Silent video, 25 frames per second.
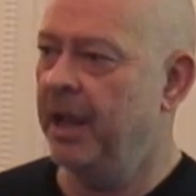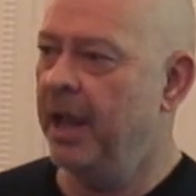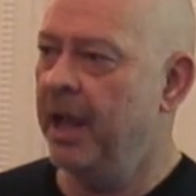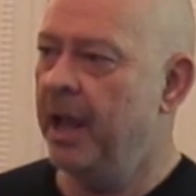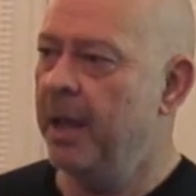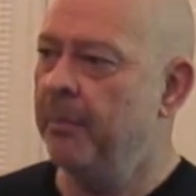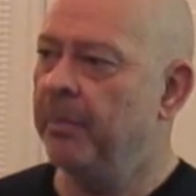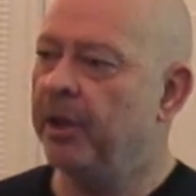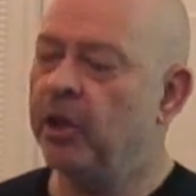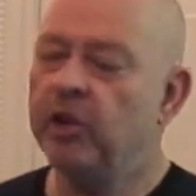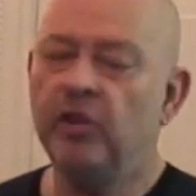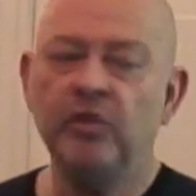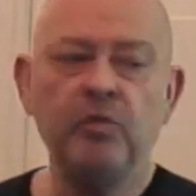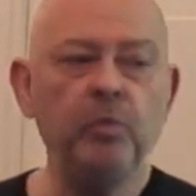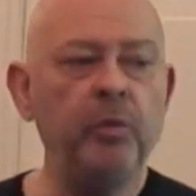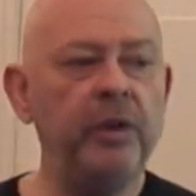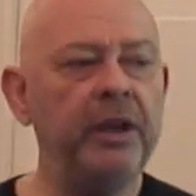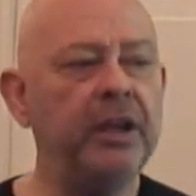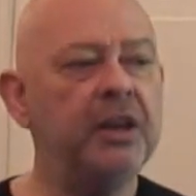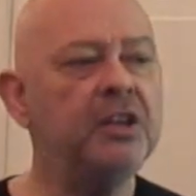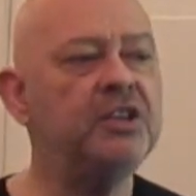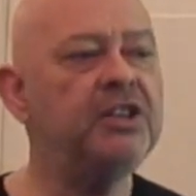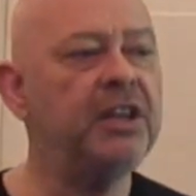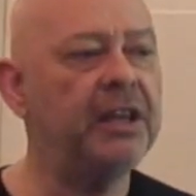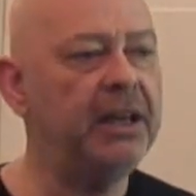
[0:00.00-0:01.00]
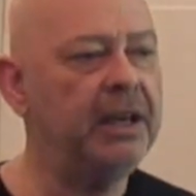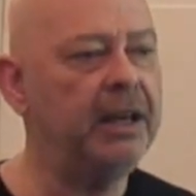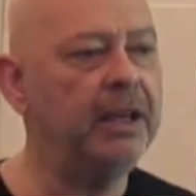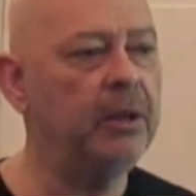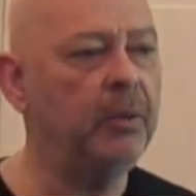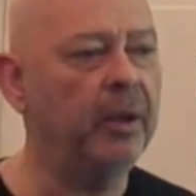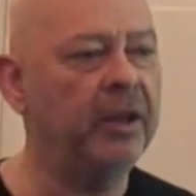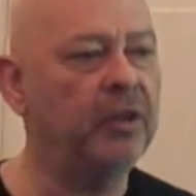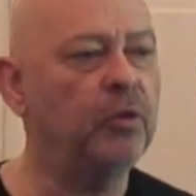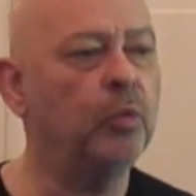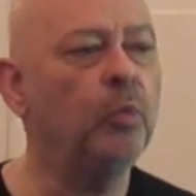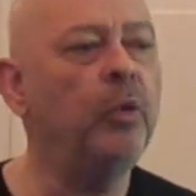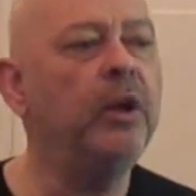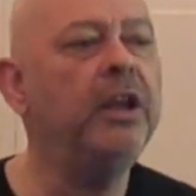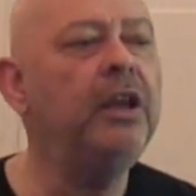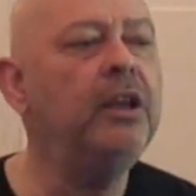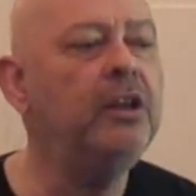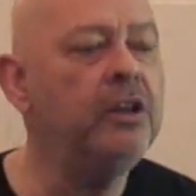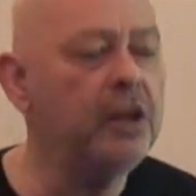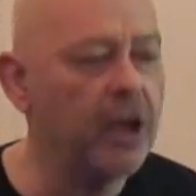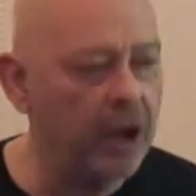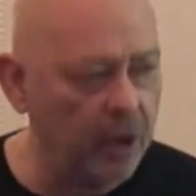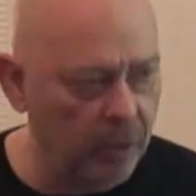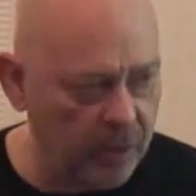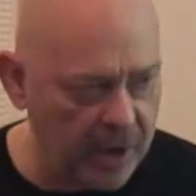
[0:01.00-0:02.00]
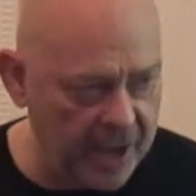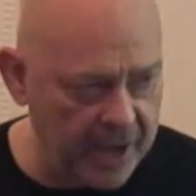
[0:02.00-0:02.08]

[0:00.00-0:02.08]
Because we're dealing with, we know